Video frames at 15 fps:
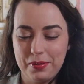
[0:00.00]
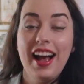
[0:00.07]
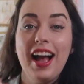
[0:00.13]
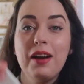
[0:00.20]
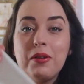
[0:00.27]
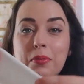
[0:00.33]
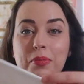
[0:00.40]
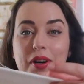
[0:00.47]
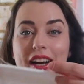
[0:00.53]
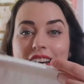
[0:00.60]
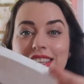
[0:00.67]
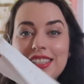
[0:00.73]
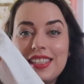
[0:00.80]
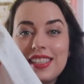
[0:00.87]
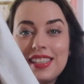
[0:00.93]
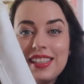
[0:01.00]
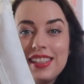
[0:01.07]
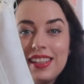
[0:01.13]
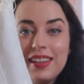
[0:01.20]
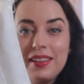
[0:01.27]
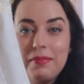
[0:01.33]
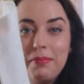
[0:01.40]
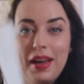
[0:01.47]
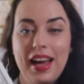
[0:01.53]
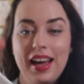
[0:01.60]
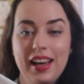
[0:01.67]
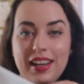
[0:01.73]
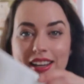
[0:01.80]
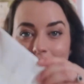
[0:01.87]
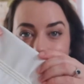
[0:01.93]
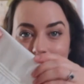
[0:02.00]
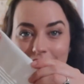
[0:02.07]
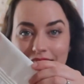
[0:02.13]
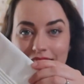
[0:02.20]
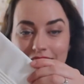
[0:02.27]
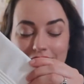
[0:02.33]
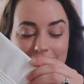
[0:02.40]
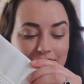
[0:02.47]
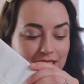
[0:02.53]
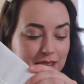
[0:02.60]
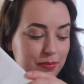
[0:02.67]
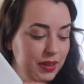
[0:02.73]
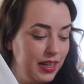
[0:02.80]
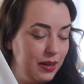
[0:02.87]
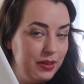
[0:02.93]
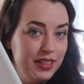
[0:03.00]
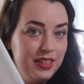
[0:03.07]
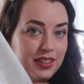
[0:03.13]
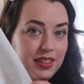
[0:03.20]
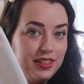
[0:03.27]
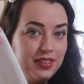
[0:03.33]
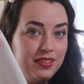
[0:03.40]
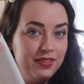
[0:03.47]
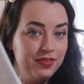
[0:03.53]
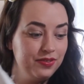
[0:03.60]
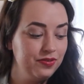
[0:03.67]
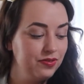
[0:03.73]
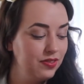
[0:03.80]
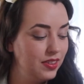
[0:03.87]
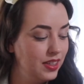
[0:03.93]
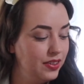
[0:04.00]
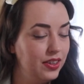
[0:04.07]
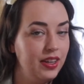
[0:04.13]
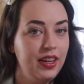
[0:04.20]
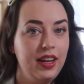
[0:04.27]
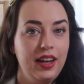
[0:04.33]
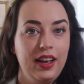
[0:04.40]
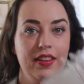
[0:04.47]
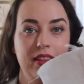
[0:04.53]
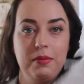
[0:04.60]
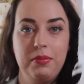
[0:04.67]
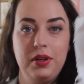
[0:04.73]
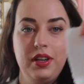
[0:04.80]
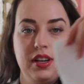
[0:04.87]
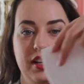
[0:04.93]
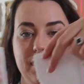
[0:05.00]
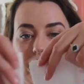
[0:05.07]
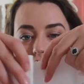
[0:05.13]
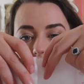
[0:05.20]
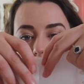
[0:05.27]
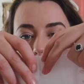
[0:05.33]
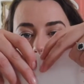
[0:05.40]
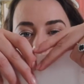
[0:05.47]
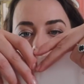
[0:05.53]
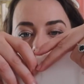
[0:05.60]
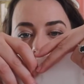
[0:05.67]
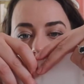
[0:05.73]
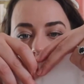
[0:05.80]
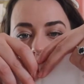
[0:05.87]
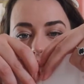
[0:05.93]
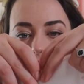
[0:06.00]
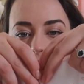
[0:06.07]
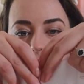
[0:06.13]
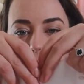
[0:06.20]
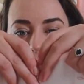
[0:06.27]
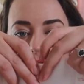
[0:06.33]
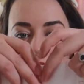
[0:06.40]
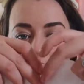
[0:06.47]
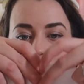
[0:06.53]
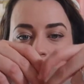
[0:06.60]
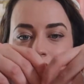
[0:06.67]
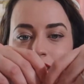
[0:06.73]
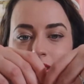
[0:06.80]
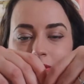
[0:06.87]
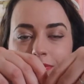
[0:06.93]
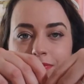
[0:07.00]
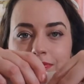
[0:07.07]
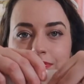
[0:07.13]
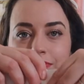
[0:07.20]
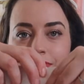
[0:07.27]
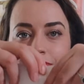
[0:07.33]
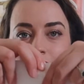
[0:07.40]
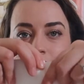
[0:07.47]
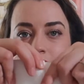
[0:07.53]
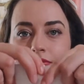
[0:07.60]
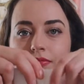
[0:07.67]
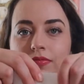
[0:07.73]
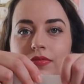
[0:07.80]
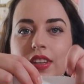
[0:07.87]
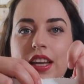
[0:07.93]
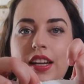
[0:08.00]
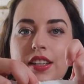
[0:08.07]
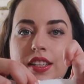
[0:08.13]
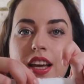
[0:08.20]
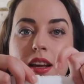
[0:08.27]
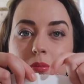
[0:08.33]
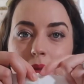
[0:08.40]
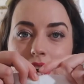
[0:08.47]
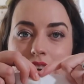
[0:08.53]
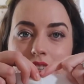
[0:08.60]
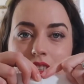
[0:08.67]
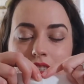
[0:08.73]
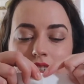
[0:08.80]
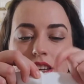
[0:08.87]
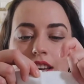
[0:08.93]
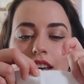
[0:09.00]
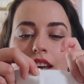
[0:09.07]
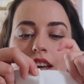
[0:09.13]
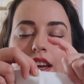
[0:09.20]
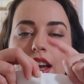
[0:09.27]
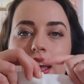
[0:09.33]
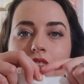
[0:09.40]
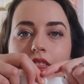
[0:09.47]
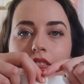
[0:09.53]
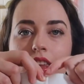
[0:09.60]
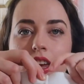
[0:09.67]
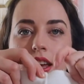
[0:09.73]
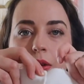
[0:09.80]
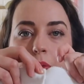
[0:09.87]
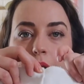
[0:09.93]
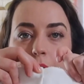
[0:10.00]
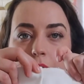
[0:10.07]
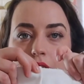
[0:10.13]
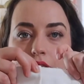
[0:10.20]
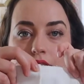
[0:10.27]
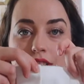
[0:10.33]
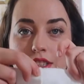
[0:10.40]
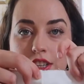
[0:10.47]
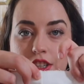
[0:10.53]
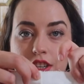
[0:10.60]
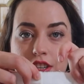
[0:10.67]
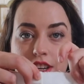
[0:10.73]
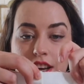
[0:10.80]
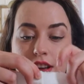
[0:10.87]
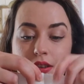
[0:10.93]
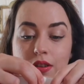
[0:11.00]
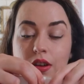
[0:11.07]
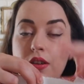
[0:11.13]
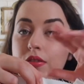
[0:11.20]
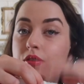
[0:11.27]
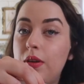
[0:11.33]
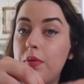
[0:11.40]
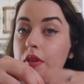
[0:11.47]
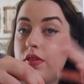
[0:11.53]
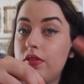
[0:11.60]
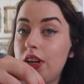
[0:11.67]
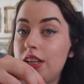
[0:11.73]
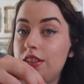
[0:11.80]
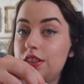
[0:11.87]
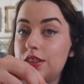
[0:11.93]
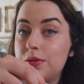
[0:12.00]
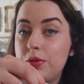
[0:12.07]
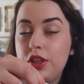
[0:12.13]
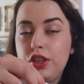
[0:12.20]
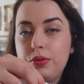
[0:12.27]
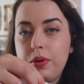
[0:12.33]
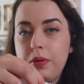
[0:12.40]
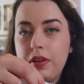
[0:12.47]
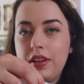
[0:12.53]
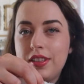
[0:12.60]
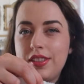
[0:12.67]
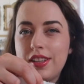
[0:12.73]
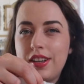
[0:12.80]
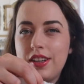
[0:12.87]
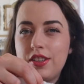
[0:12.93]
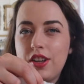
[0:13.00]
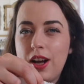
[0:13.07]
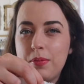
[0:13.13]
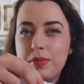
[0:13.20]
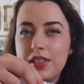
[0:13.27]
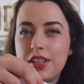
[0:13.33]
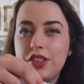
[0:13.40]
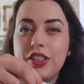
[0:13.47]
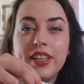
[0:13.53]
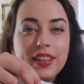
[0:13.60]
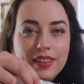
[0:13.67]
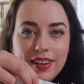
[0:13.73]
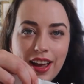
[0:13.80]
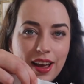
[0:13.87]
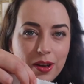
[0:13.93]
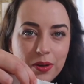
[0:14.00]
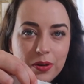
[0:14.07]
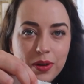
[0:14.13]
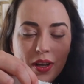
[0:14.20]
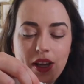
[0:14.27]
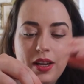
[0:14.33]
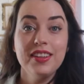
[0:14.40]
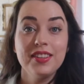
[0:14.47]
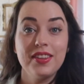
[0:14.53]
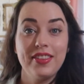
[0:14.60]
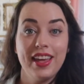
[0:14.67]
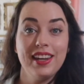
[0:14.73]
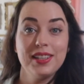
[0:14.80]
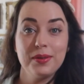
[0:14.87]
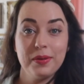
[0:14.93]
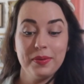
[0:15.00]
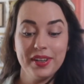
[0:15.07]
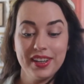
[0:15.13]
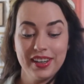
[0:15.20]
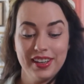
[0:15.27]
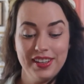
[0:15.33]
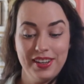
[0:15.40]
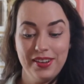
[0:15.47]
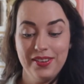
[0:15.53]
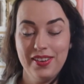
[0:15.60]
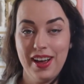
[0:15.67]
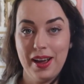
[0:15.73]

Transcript: I will press back a seam allowance and then put it on top of a flat seam allowance that is unpressed, and then we will stitch it down from the front, which we would consider top stitching now. So that is what we're gonna do.